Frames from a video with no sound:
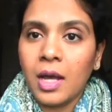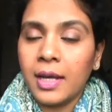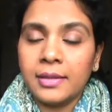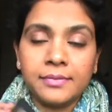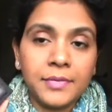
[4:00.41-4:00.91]

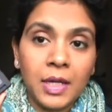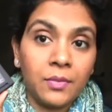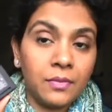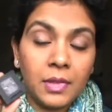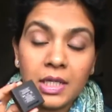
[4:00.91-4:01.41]
and
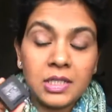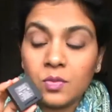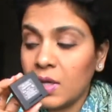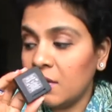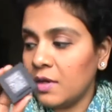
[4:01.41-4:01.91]
um, it's
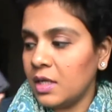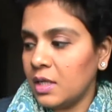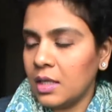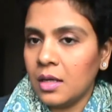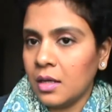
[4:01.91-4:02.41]
very
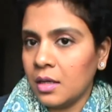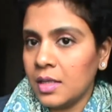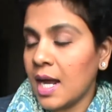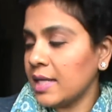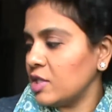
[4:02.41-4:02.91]
very uh,
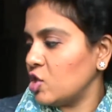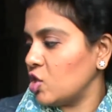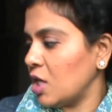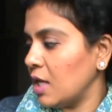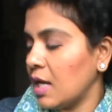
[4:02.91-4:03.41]
nice
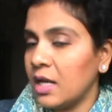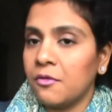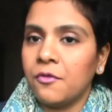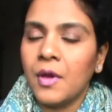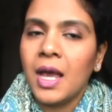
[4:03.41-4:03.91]
shade and
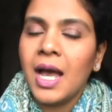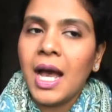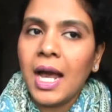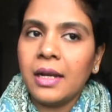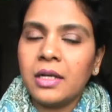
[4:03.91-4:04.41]
if
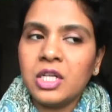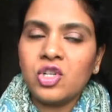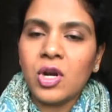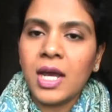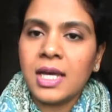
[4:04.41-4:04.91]
I didn't
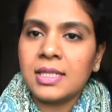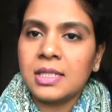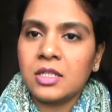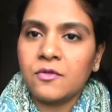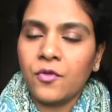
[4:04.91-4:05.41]
try as
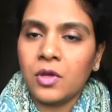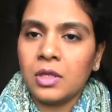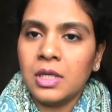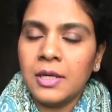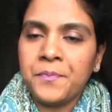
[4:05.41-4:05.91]
such for
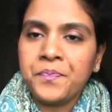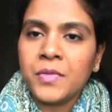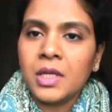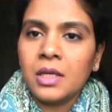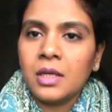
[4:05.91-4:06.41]
the
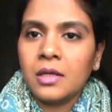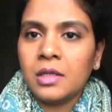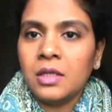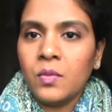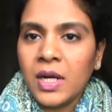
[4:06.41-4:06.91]
uh,
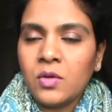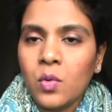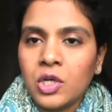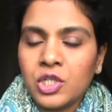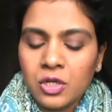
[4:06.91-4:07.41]
the wet
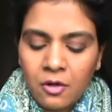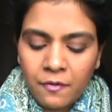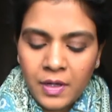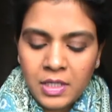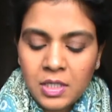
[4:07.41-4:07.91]
version
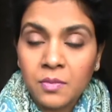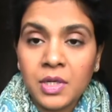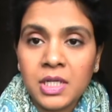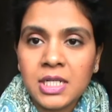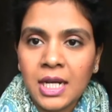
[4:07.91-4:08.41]
of it
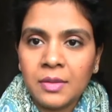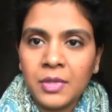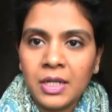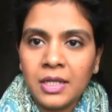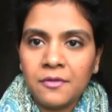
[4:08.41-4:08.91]
but I
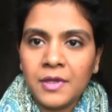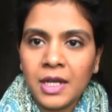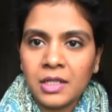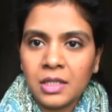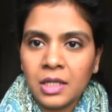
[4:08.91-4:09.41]
believe
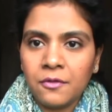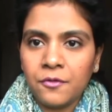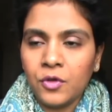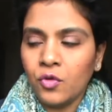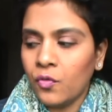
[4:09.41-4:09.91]
that
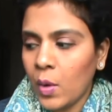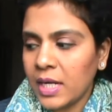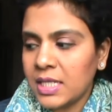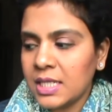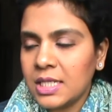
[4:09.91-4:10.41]
if you
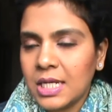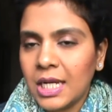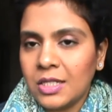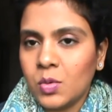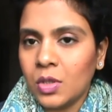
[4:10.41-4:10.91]
wet it
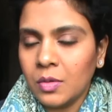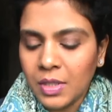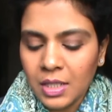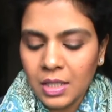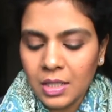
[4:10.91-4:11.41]
it will
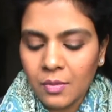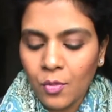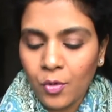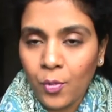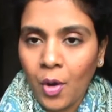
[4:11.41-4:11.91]
be a
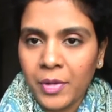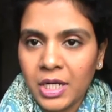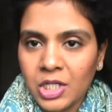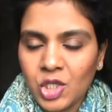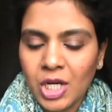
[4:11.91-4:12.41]
more
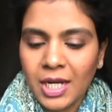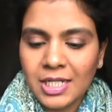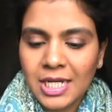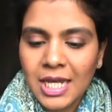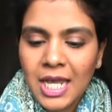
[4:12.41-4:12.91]
prominent shade